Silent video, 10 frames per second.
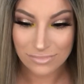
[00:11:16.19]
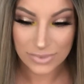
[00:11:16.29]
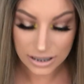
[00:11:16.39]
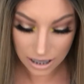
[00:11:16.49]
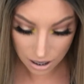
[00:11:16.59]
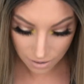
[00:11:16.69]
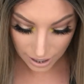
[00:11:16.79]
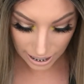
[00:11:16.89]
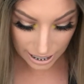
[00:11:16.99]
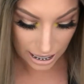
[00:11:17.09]
So,
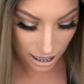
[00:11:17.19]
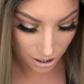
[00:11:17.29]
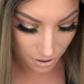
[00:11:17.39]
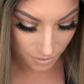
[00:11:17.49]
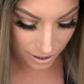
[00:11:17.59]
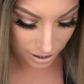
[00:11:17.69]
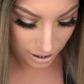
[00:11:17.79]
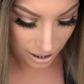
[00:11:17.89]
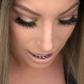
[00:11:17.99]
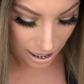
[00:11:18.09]
hello.
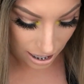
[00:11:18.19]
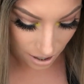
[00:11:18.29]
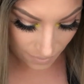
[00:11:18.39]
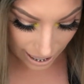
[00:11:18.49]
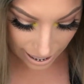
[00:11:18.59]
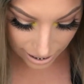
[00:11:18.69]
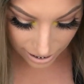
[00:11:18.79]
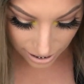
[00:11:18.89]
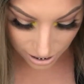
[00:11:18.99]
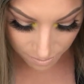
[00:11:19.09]
Okay,
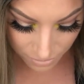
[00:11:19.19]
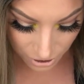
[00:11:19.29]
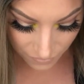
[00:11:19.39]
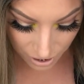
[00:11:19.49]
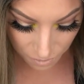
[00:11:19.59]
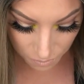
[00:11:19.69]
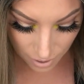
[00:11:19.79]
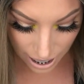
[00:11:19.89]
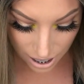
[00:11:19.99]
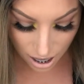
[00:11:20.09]
moving
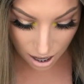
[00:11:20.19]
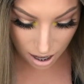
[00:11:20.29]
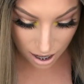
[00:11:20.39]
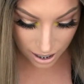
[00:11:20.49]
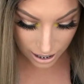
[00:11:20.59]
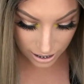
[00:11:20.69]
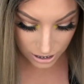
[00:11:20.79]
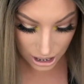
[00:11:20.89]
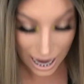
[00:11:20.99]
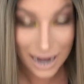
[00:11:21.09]
right along,
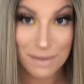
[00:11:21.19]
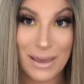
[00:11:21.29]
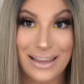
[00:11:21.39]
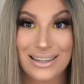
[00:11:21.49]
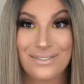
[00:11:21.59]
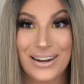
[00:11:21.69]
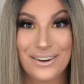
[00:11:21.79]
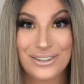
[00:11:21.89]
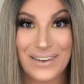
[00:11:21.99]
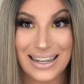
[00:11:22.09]
trying to make this
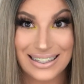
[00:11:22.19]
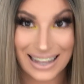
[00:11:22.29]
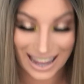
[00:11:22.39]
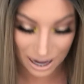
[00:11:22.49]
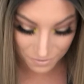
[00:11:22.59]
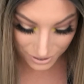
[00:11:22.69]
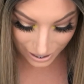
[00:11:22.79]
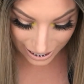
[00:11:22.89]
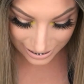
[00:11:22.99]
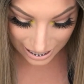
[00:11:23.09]
video as fast as I can for you
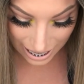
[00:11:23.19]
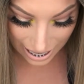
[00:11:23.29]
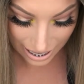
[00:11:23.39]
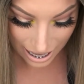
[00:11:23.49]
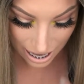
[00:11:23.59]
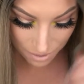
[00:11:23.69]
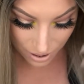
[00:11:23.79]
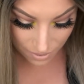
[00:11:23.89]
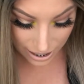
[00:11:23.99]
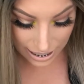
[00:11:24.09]
guys.
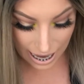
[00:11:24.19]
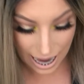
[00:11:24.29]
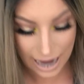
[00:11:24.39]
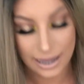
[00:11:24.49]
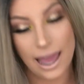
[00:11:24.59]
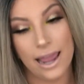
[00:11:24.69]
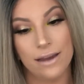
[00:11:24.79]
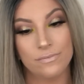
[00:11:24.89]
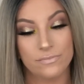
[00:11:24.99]
We're going into highlight.